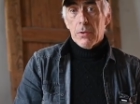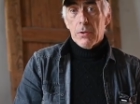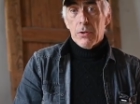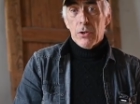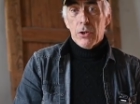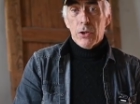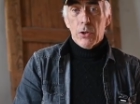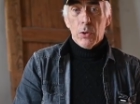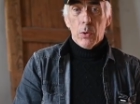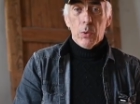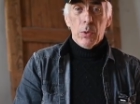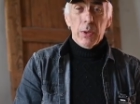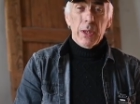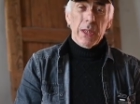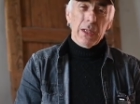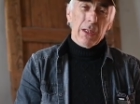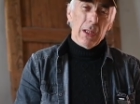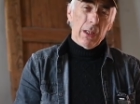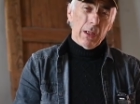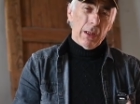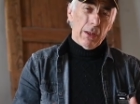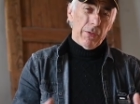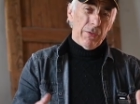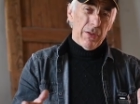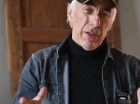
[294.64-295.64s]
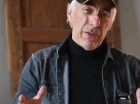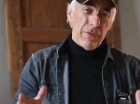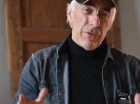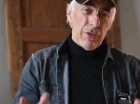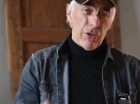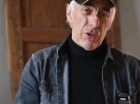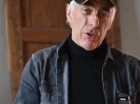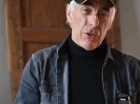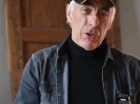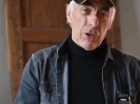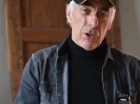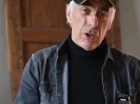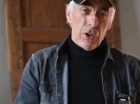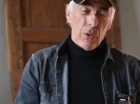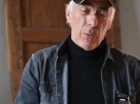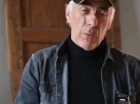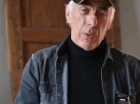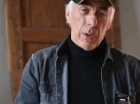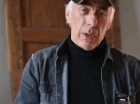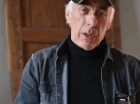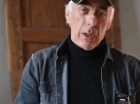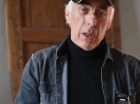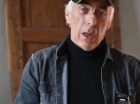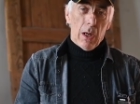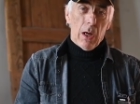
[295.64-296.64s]
you don't need a lot of infrastructure
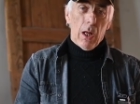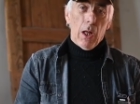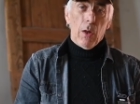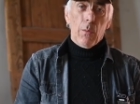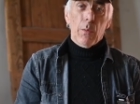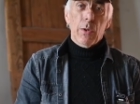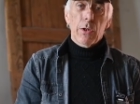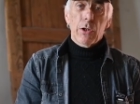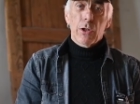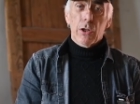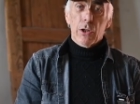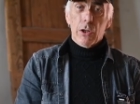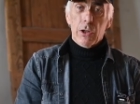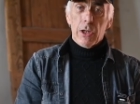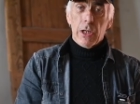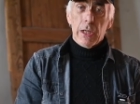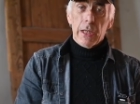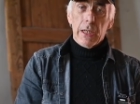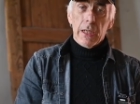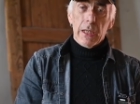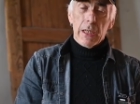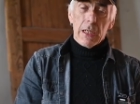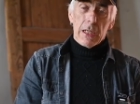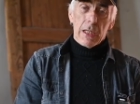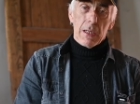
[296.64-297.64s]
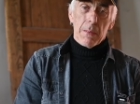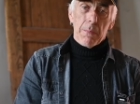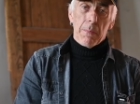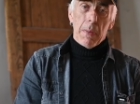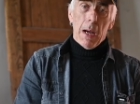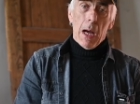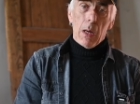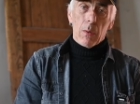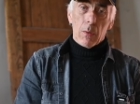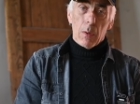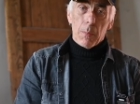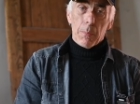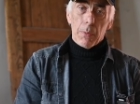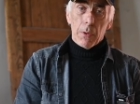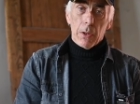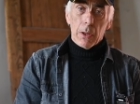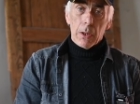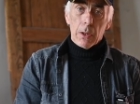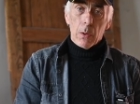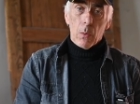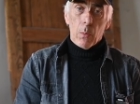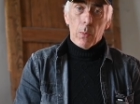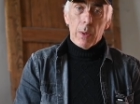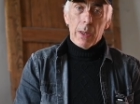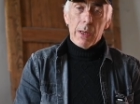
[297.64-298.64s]
work. All what you're going to need is a power
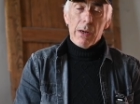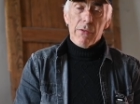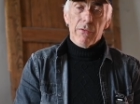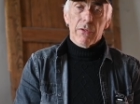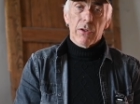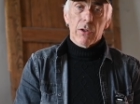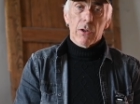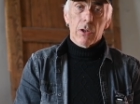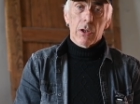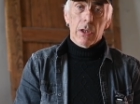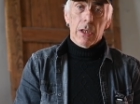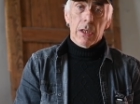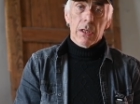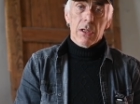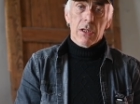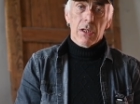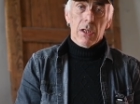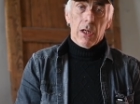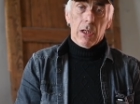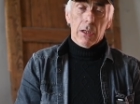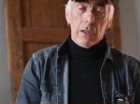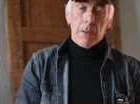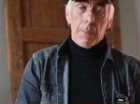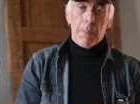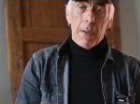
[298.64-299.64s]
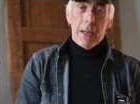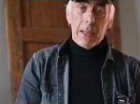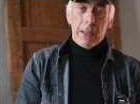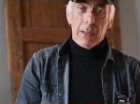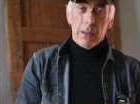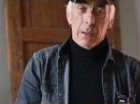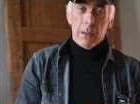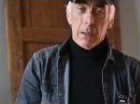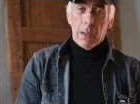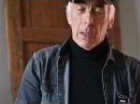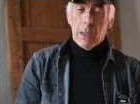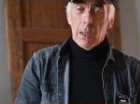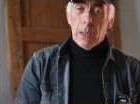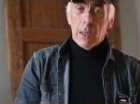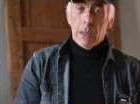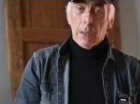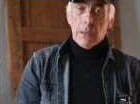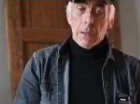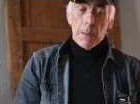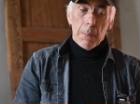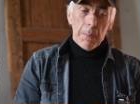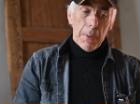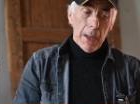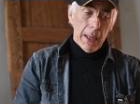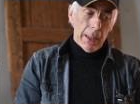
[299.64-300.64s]
plug wherever you're going to install the panel.
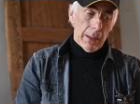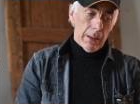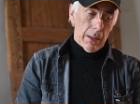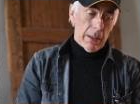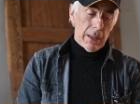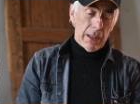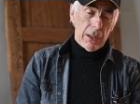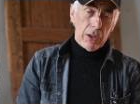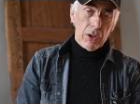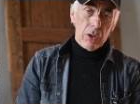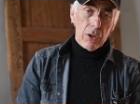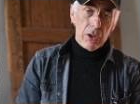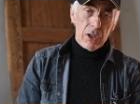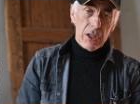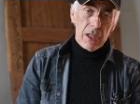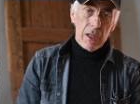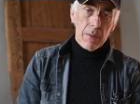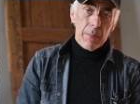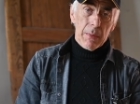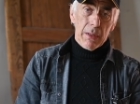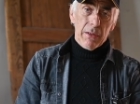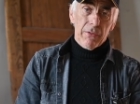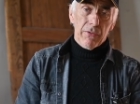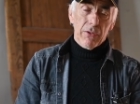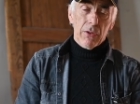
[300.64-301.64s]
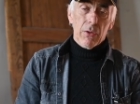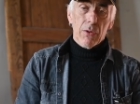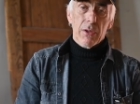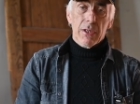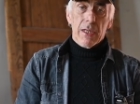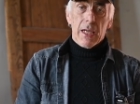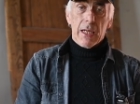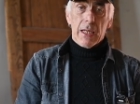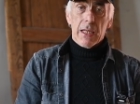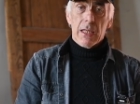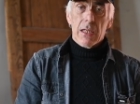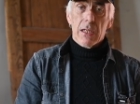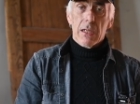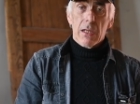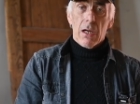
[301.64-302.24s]
The panels, and you'll see them in a few seconds,